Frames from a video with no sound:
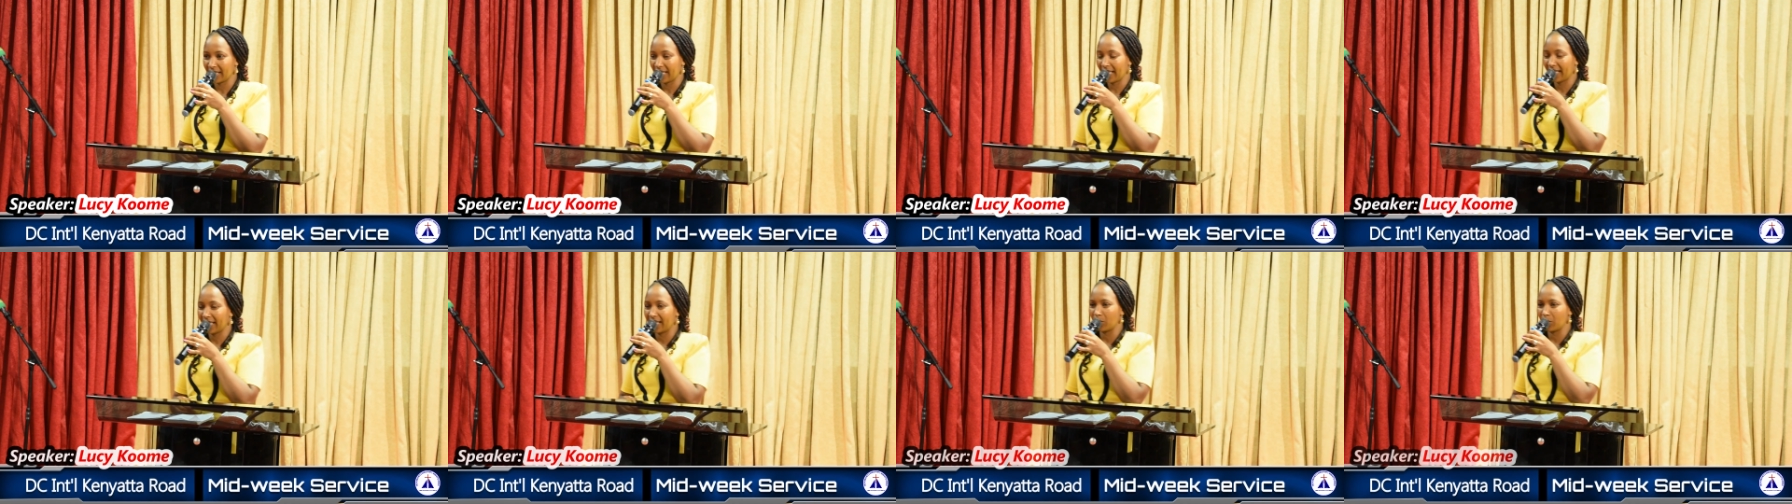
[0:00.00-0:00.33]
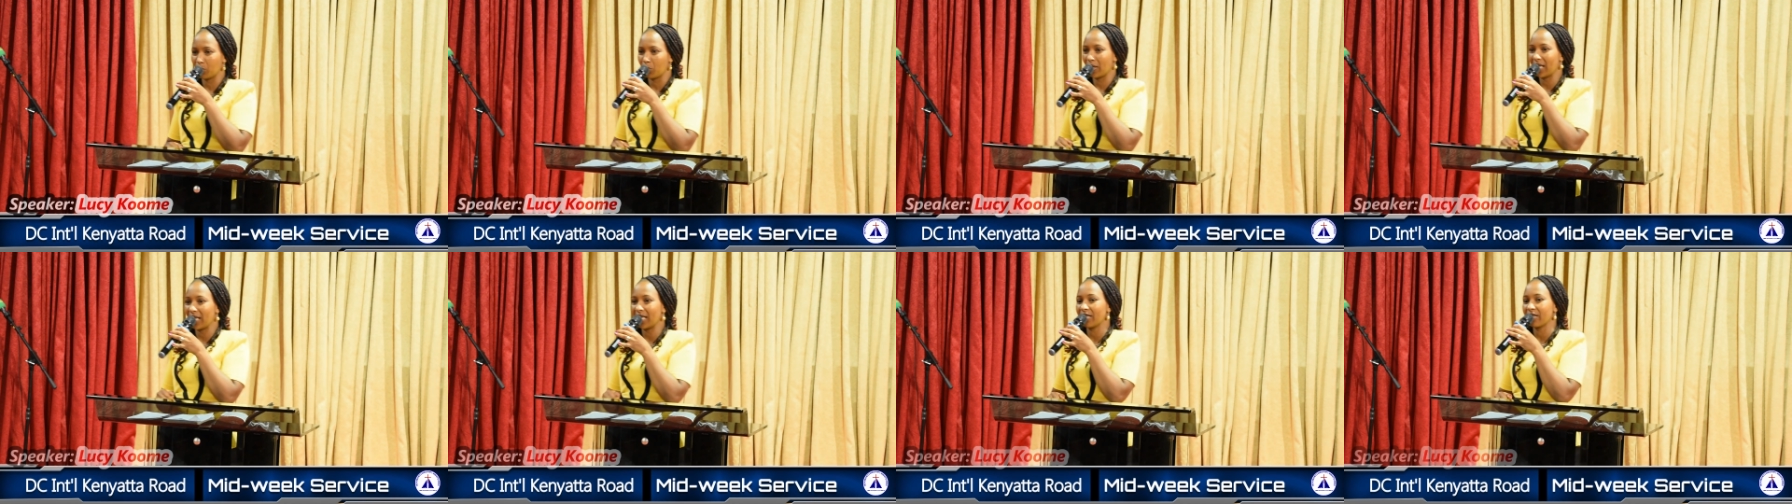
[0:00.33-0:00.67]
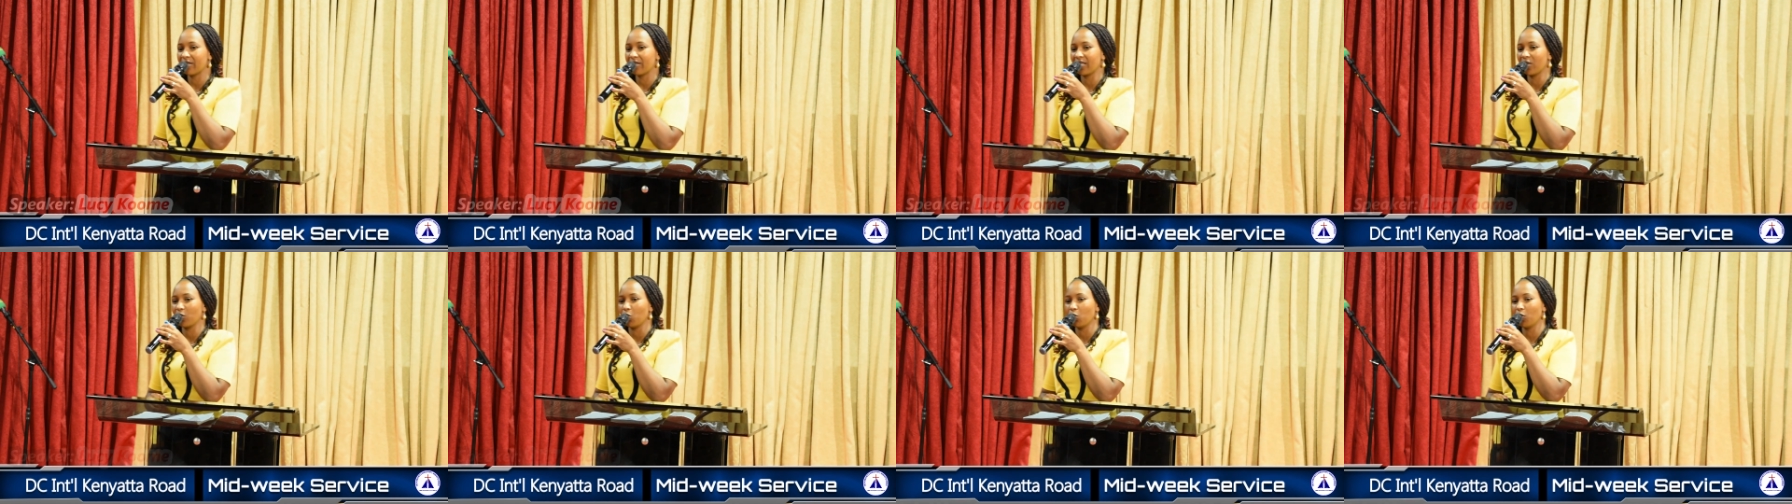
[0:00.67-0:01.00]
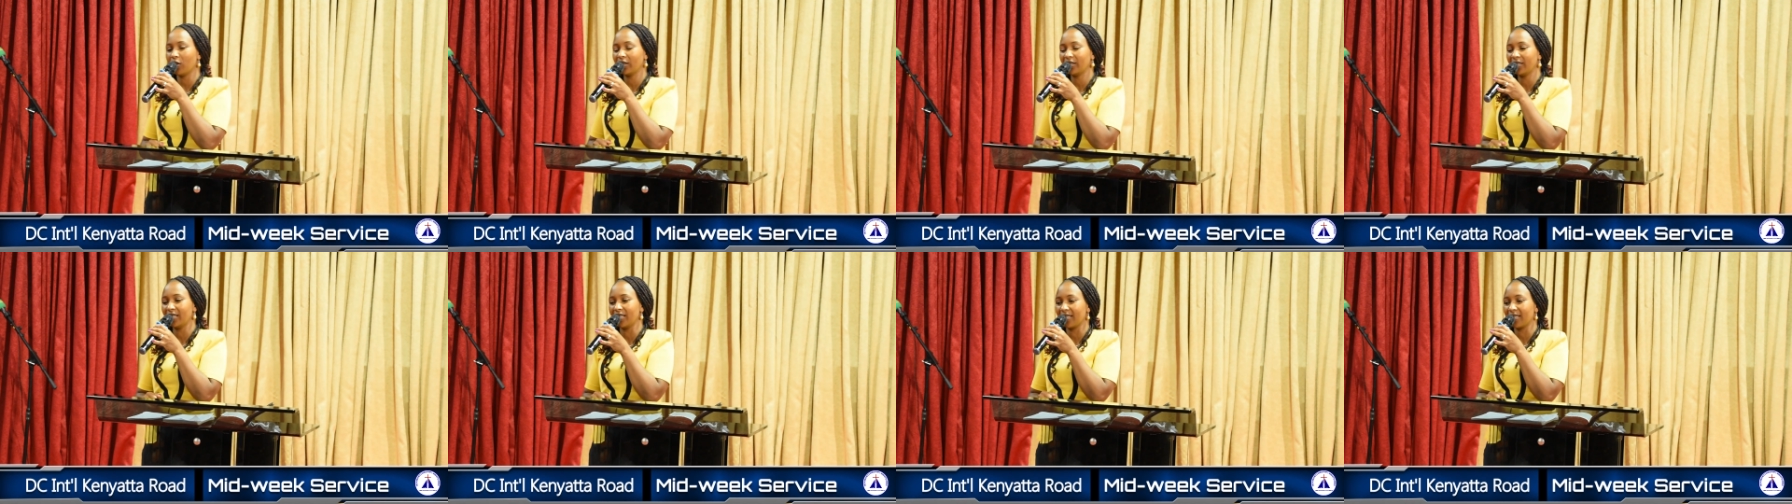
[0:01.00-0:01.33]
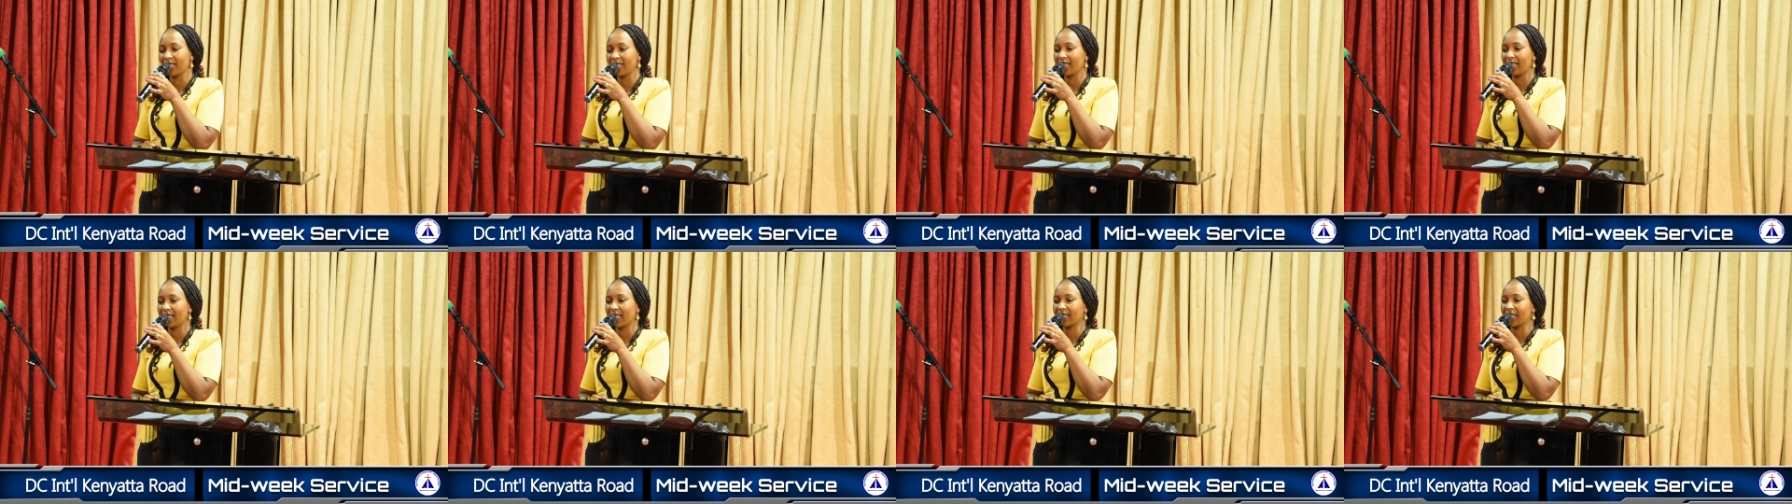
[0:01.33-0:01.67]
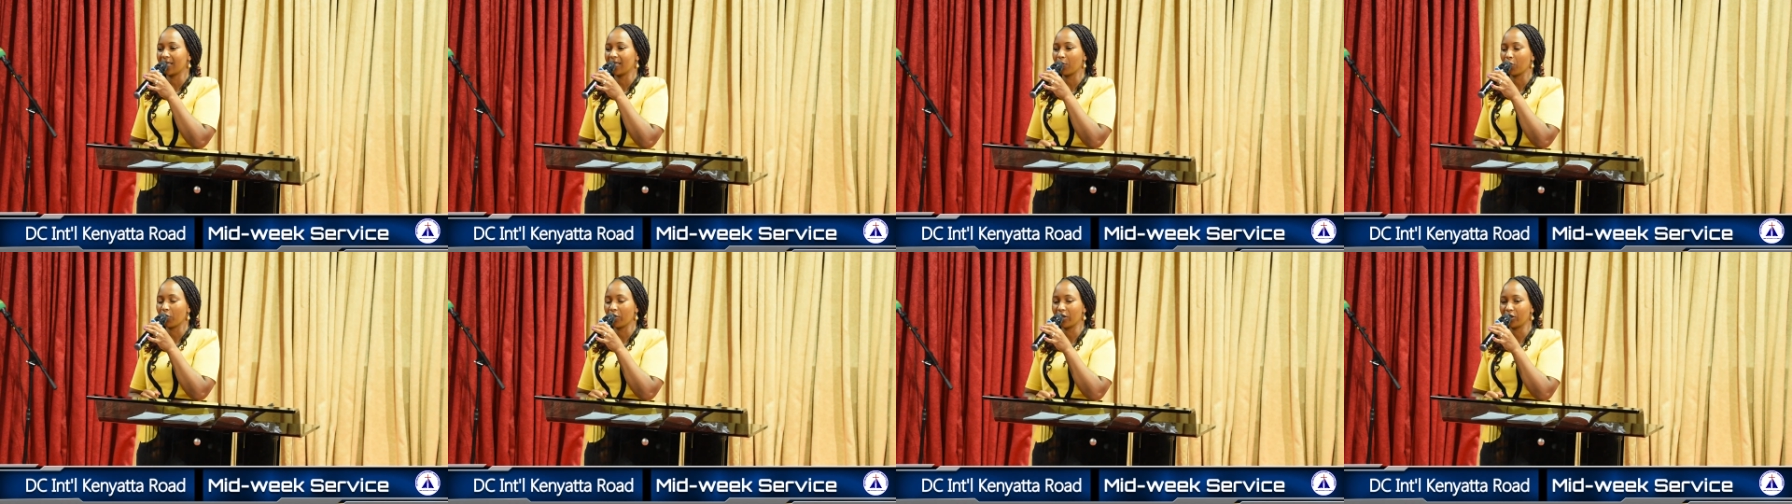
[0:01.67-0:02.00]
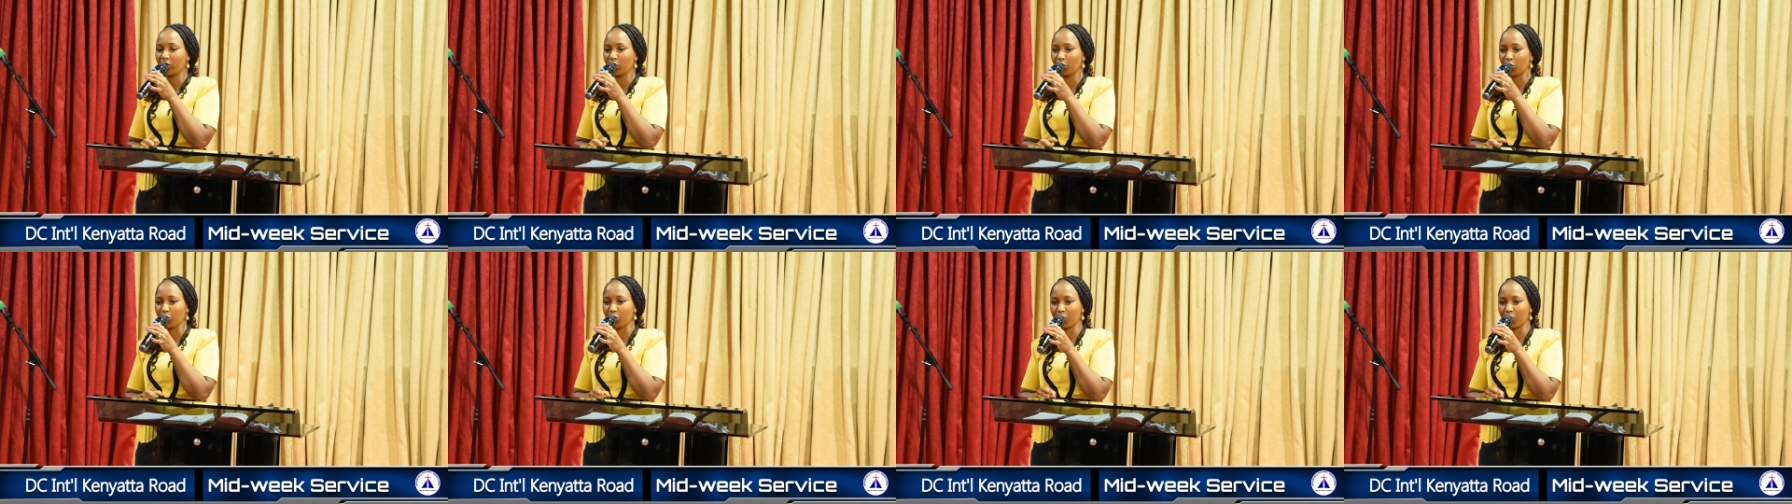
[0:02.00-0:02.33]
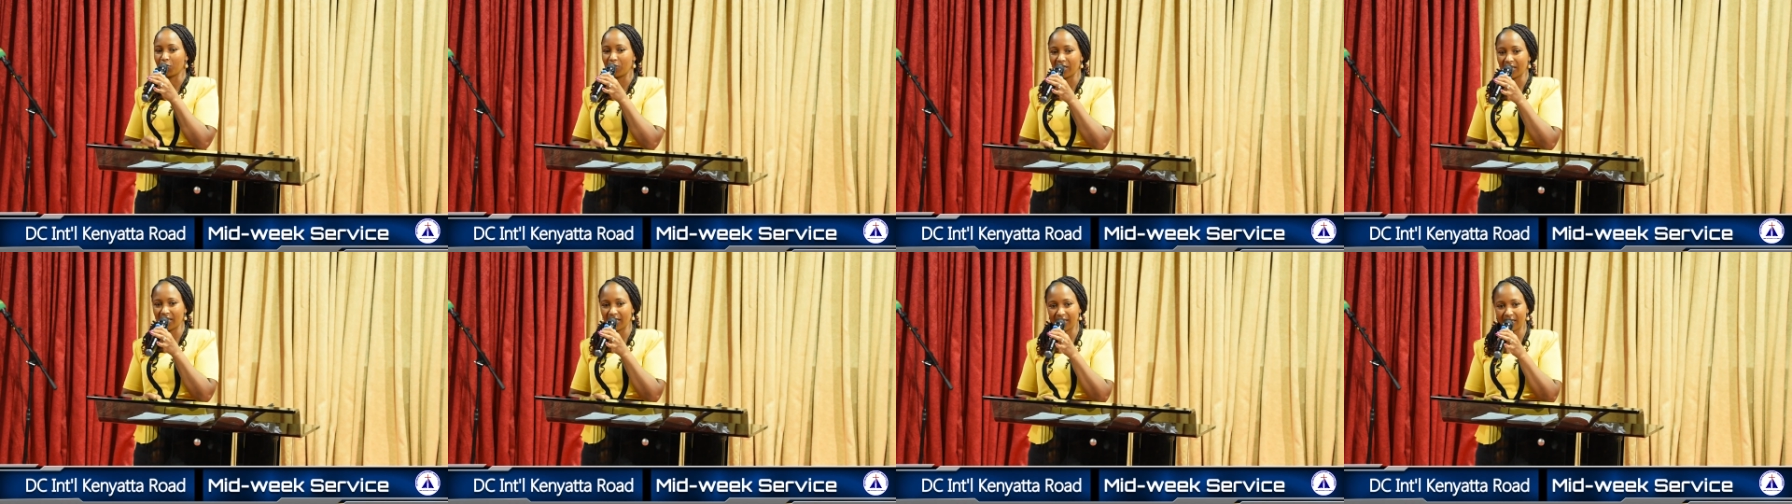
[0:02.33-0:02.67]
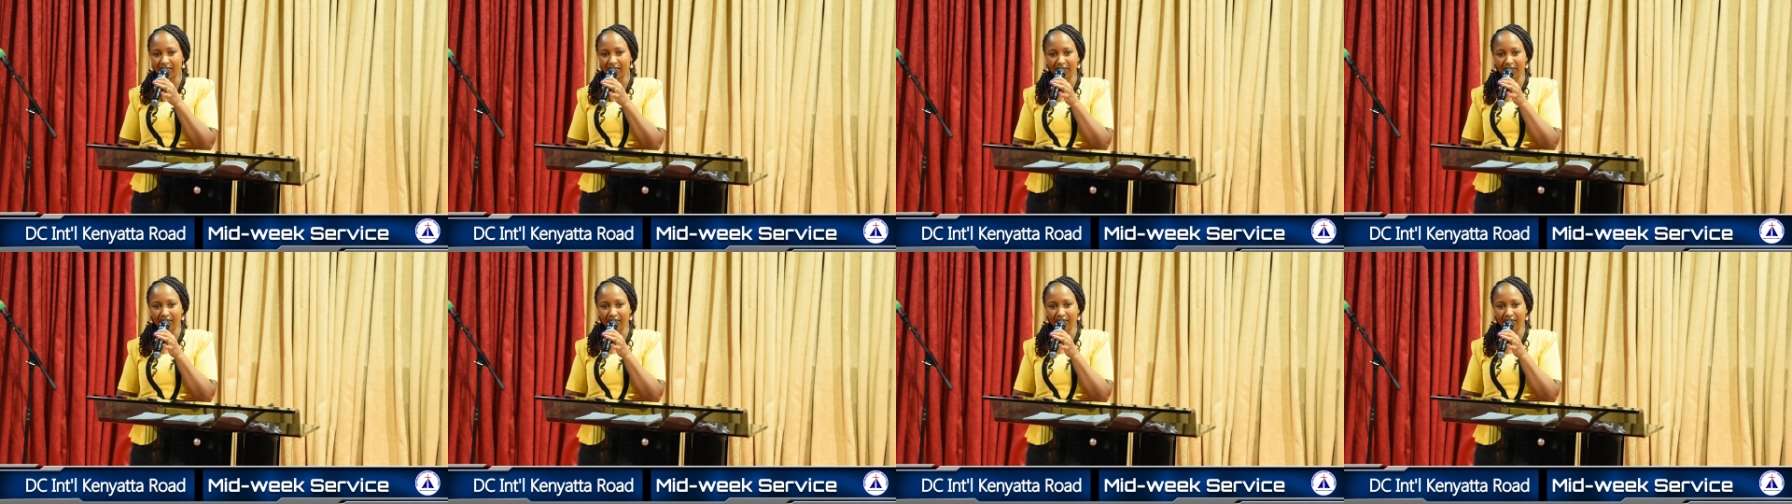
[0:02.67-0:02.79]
and wondering what is it that I'm going to speak